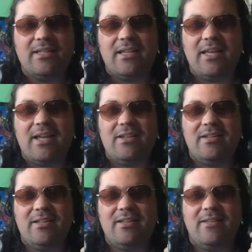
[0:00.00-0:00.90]
And
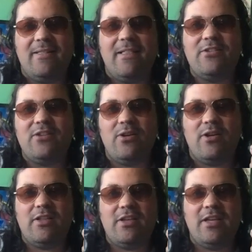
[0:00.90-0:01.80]

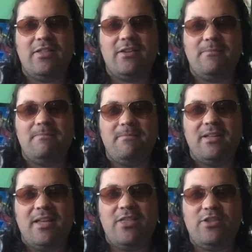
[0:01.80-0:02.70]
so, and then
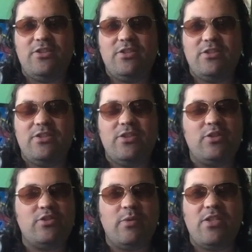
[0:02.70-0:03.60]

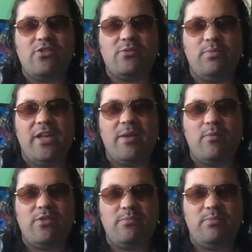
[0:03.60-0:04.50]
the twins are playing
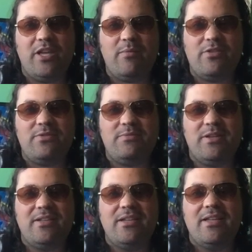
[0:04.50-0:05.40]
with Shippo,
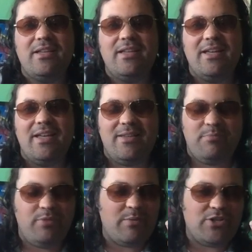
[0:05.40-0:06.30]

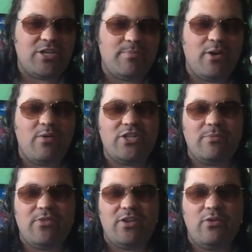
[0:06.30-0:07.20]
and
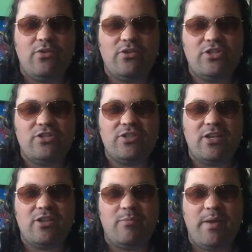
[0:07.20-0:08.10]
Shippo's like, oh, they're just
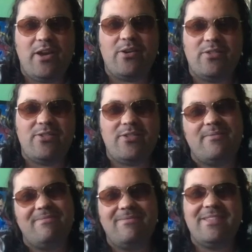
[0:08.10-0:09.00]
like their parents.
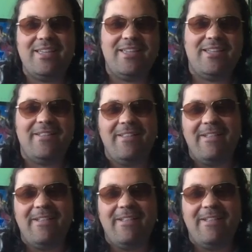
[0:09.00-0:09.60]
And